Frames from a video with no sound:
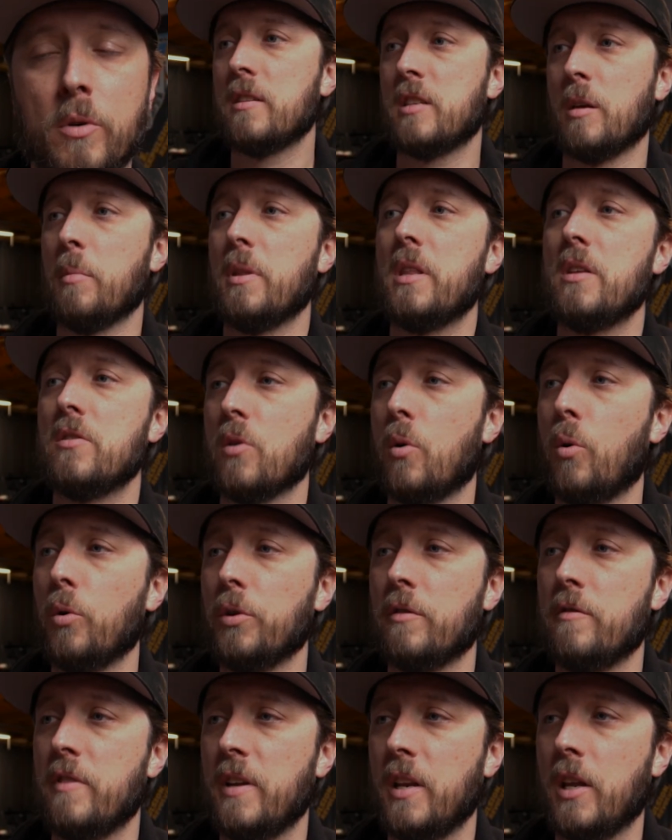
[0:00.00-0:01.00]
Some of these
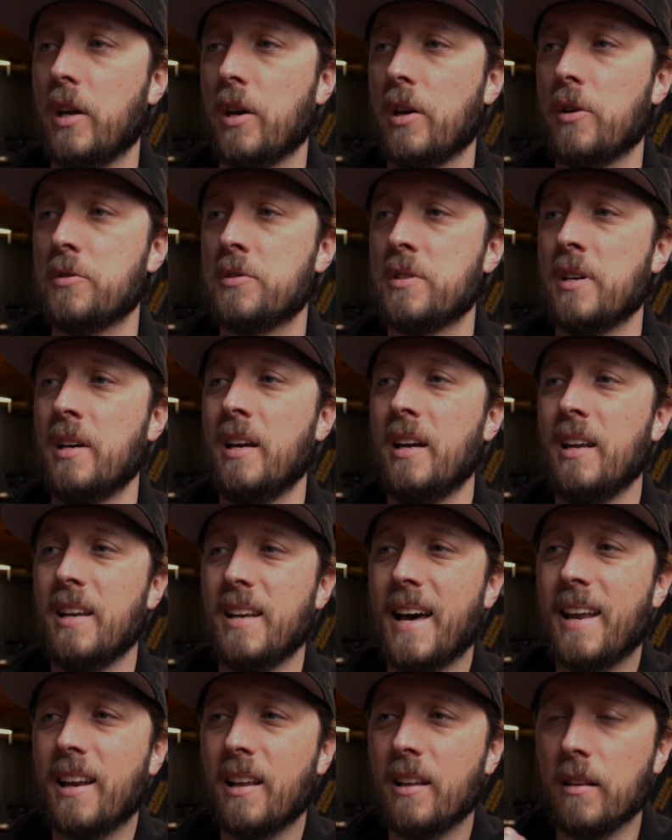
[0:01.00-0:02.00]
older videos,
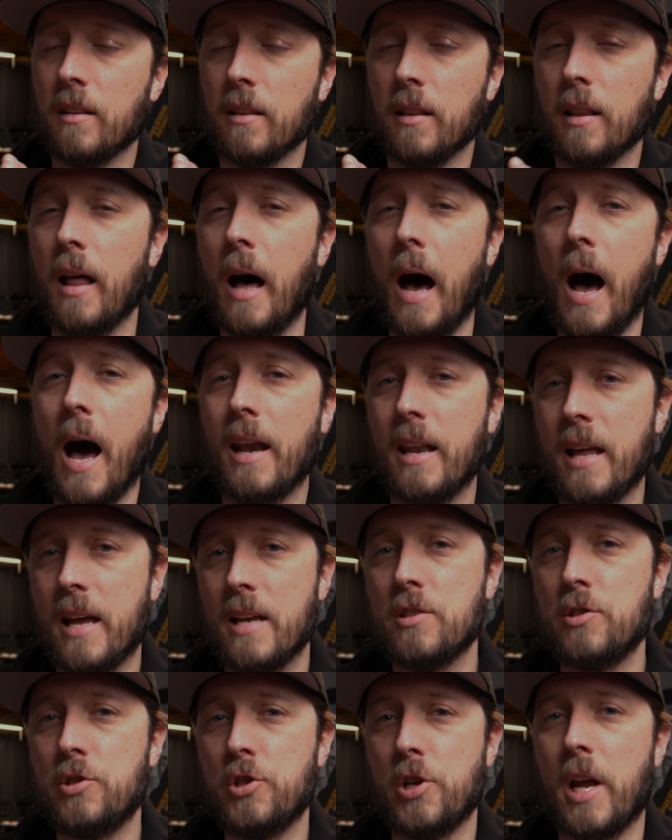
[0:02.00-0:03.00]
not a lot
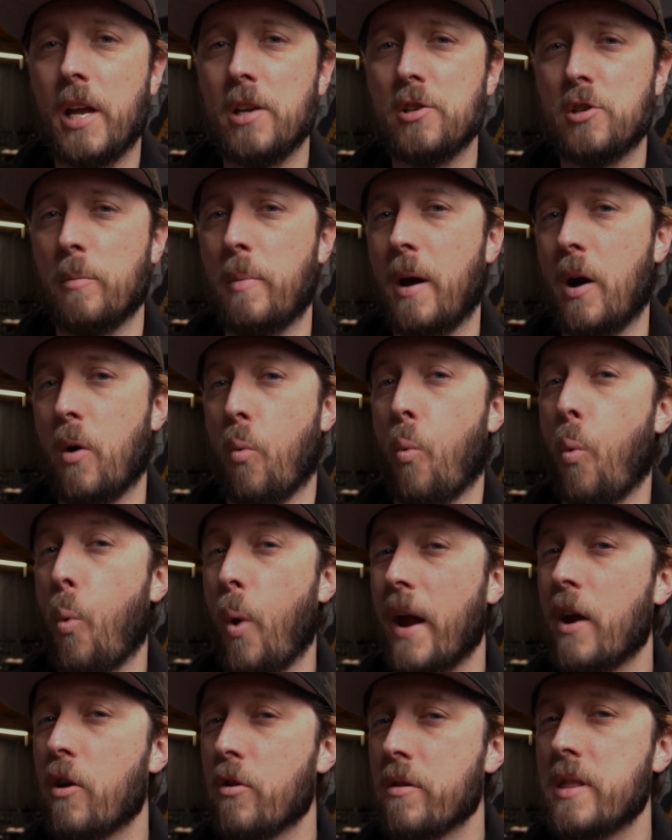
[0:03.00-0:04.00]
has changed about
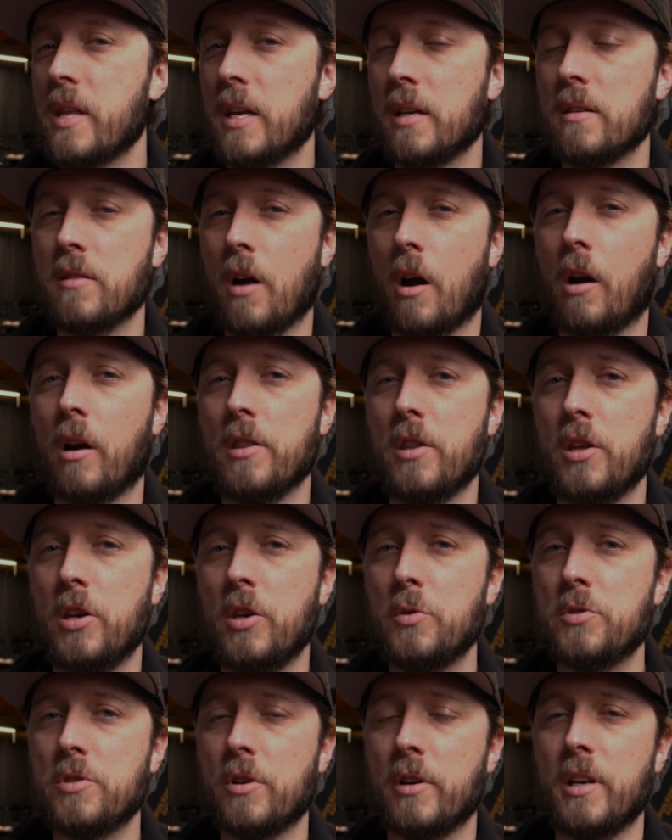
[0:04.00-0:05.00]
where things are in the
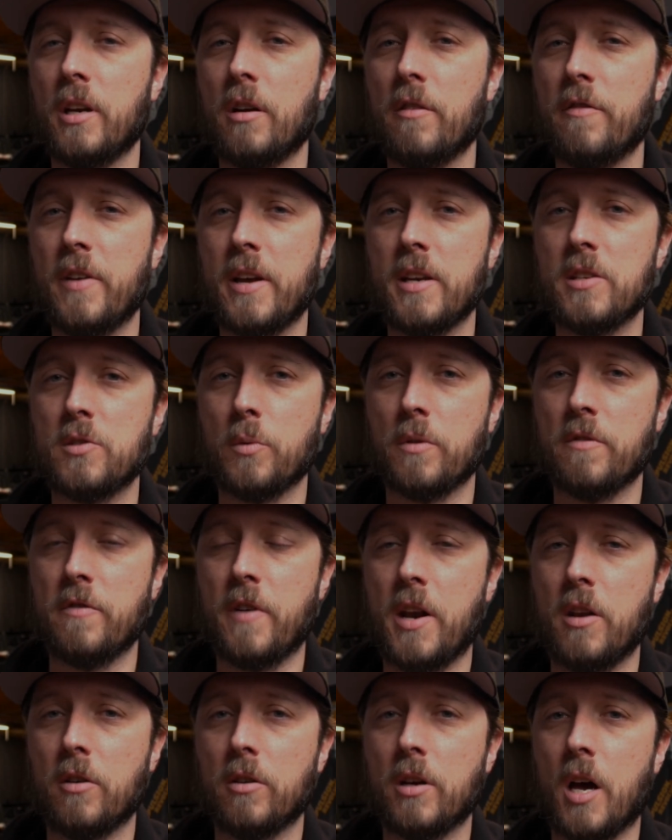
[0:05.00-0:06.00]
user interface with
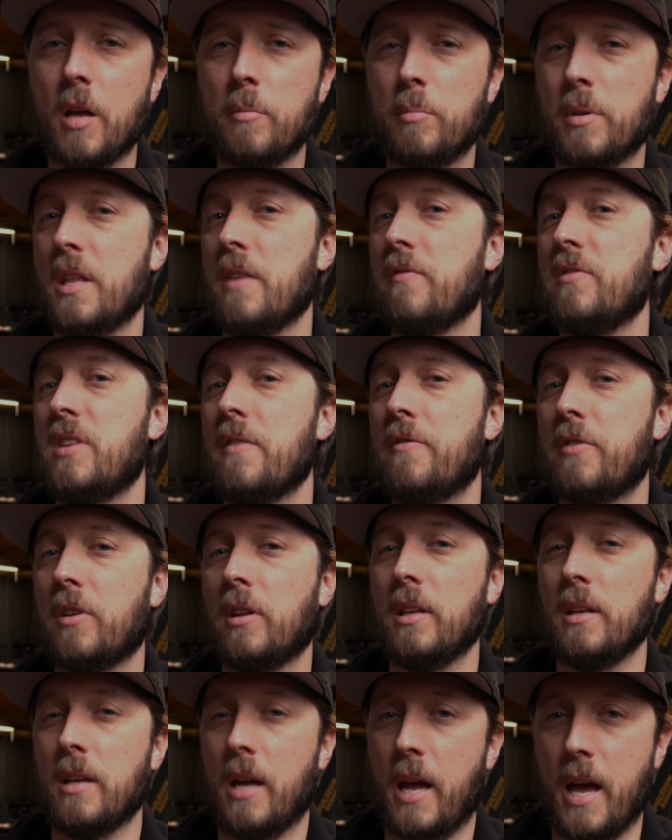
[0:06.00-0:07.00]
Final Cut, but they've
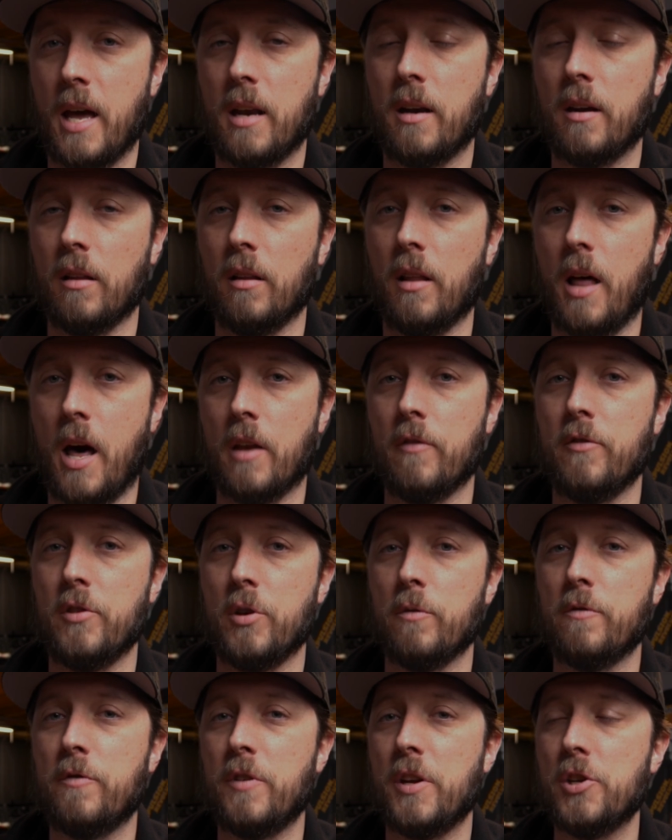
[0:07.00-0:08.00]
definitely added a lot of
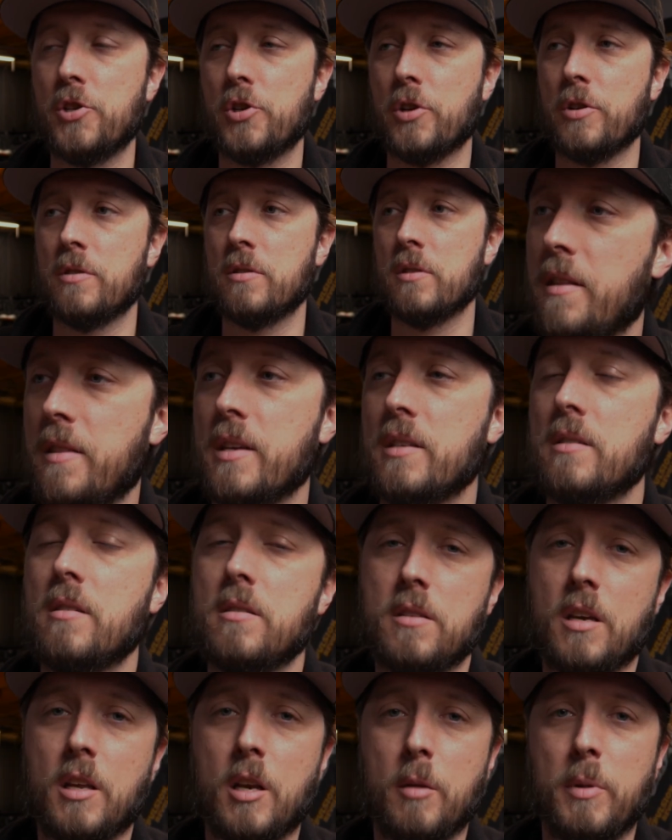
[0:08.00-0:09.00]
new features. This
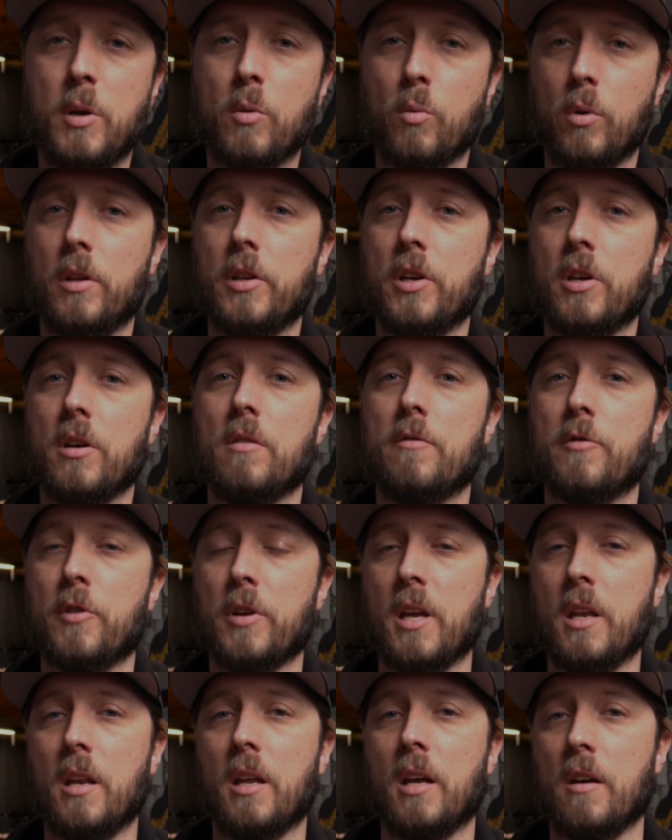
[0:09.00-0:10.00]
is going to be really good for
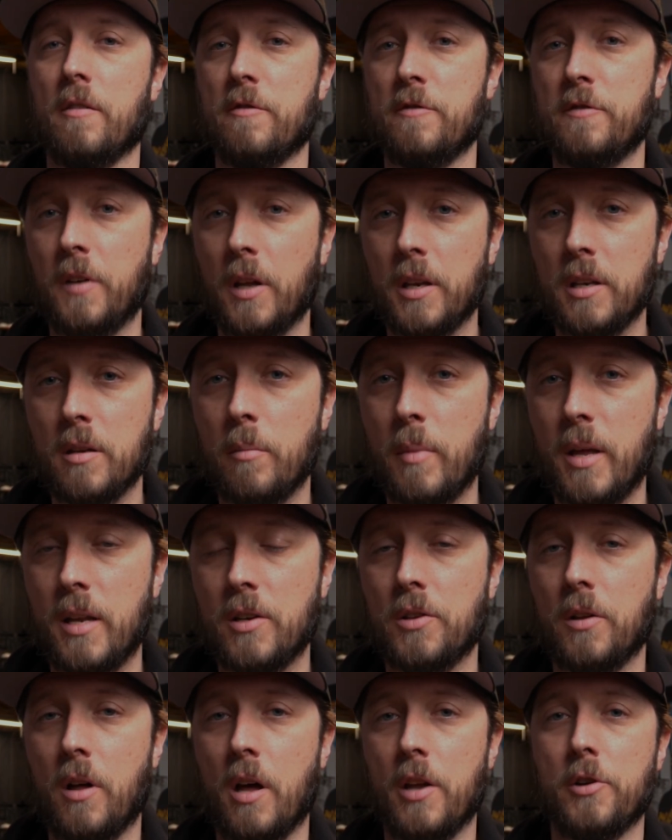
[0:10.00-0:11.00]
getting a
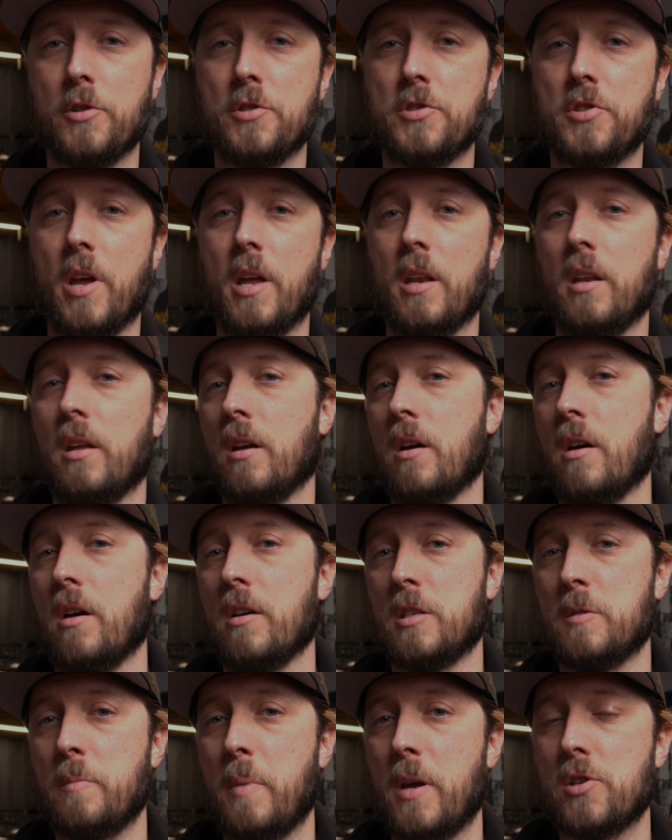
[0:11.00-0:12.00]
fundamental understanding,
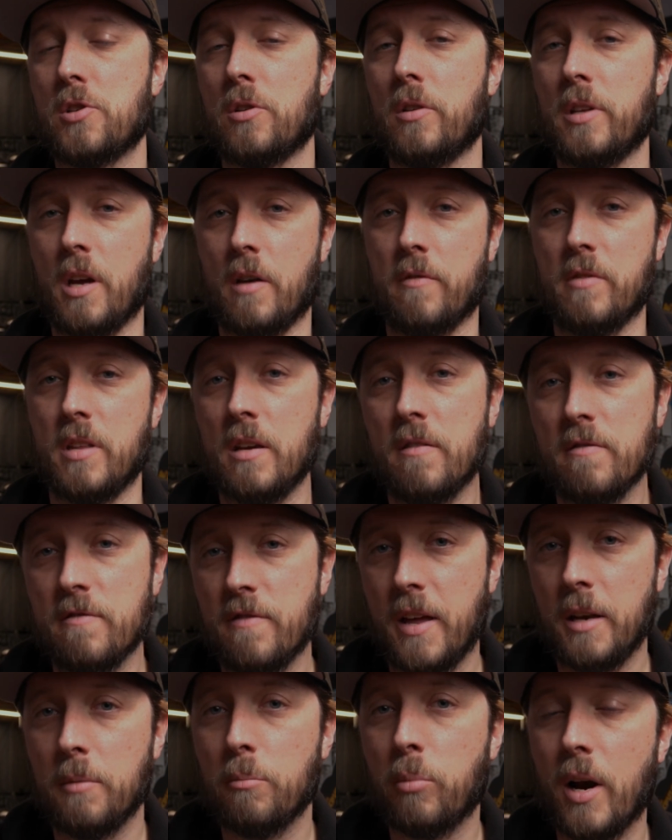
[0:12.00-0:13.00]
especially of the
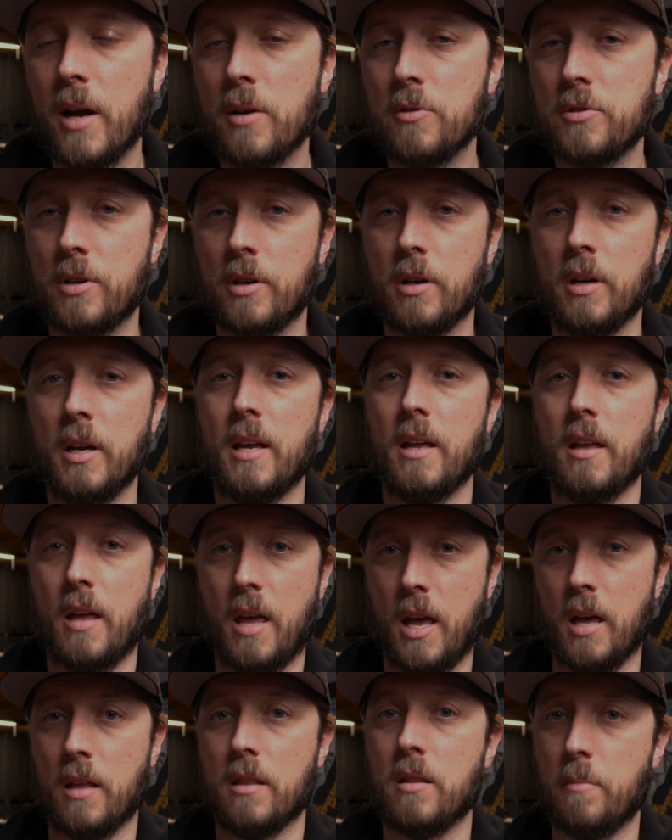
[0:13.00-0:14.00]
event browser
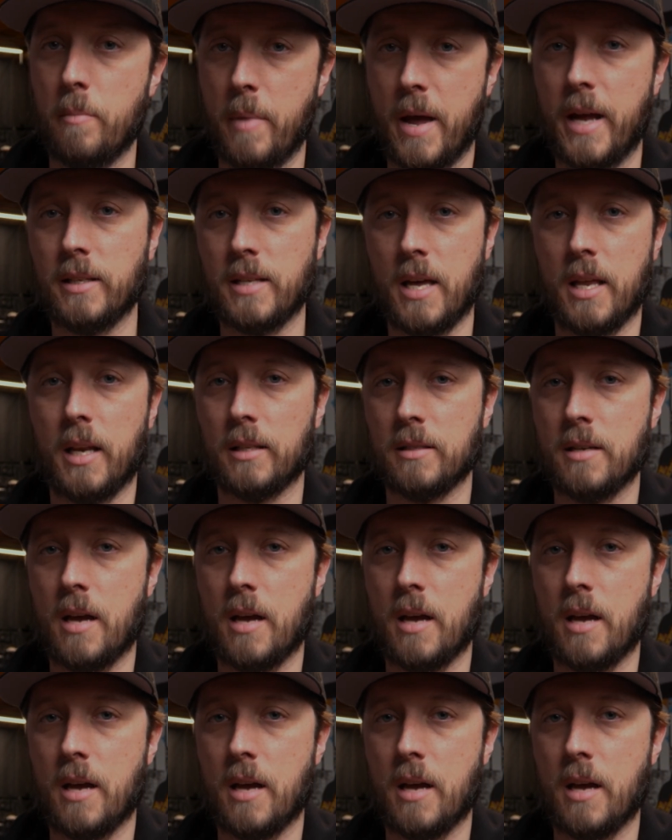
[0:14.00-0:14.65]
and the magnetic